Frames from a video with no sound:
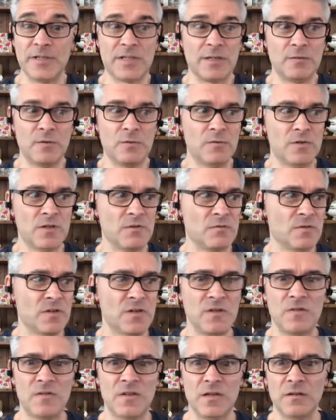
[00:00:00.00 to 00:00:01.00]
say, well, what do, what do
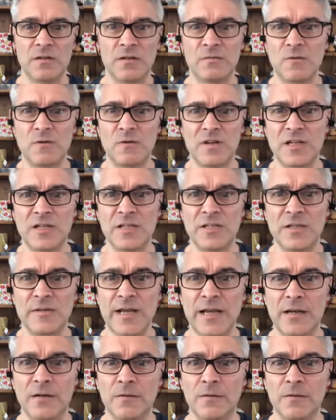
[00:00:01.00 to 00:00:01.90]
you think? What we're going to do now?